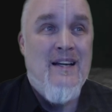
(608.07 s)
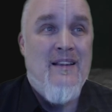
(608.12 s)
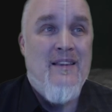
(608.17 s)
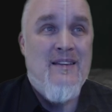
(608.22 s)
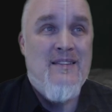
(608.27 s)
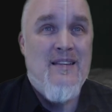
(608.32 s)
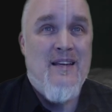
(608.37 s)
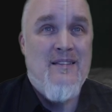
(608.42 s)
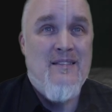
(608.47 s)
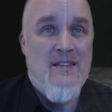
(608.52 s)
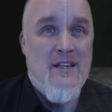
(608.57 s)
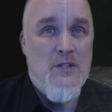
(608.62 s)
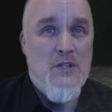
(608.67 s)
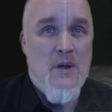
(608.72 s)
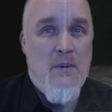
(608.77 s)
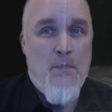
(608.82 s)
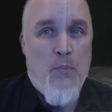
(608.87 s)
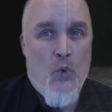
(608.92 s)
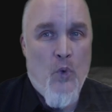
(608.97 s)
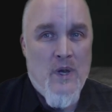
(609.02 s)
this has such
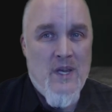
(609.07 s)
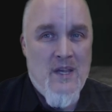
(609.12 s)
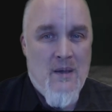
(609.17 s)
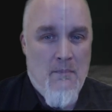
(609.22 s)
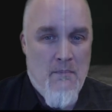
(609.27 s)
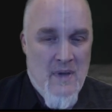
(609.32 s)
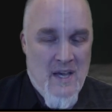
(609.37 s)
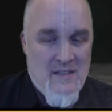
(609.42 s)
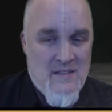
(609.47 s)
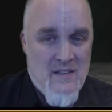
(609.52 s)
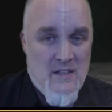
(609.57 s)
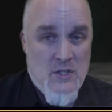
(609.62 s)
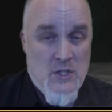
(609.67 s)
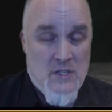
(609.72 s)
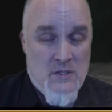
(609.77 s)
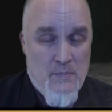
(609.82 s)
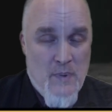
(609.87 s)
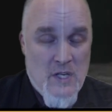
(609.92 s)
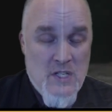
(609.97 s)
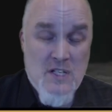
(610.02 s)
a poignant message,
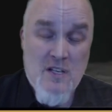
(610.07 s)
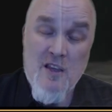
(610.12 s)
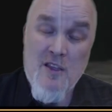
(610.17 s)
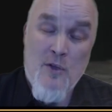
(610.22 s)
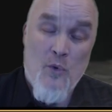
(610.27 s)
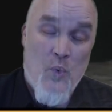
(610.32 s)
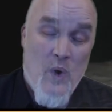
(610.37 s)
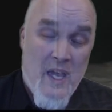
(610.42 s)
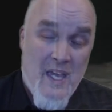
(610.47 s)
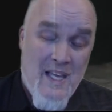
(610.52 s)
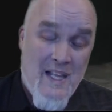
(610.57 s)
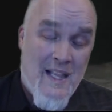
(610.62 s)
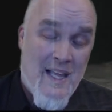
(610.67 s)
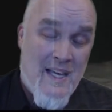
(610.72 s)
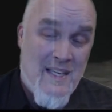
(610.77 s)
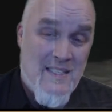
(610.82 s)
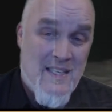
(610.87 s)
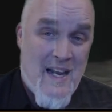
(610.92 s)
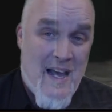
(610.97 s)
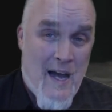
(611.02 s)
especially the way he
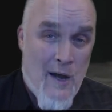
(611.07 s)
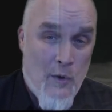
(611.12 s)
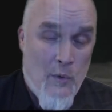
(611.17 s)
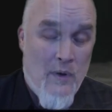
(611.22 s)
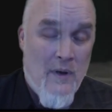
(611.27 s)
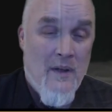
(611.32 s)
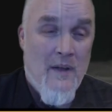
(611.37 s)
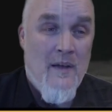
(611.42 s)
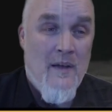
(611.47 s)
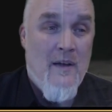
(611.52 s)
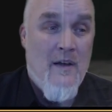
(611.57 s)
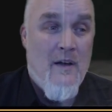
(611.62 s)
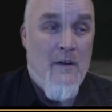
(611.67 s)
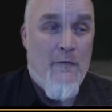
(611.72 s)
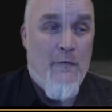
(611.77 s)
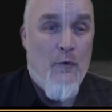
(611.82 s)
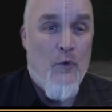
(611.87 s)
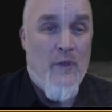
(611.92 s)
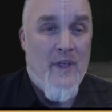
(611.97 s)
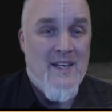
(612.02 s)
lays it out
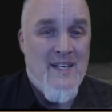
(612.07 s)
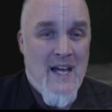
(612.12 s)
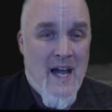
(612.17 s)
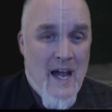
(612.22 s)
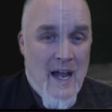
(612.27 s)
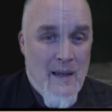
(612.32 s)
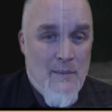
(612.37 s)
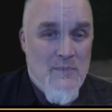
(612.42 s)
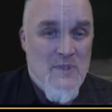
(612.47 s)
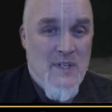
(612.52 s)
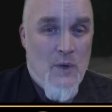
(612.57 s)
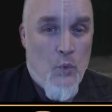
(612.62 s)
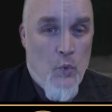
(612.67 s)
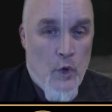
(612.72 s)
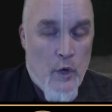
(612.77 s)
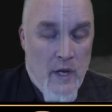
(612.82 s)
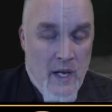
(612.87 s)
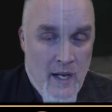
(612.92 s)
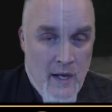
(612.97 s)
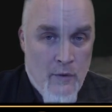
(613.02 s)
for the times that
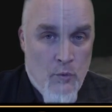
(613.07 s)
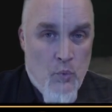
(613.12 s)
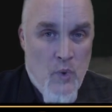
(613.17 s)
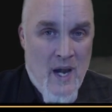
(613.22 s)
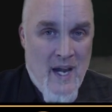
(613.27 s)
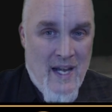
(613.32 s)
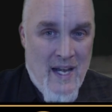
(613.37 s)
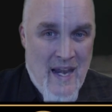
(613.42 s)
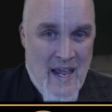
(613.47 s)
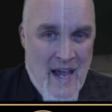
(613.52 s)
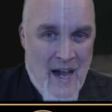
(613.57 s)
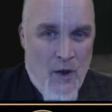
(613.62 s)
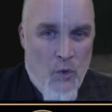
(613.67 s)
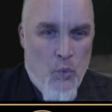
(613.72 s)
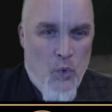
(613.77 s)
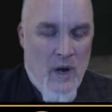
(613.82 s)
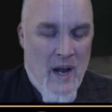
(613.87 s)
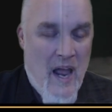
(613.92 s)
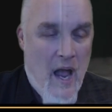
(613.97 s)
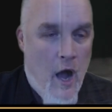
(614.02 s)
we're in right now,
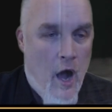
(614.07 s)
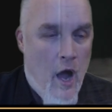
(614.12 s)
where,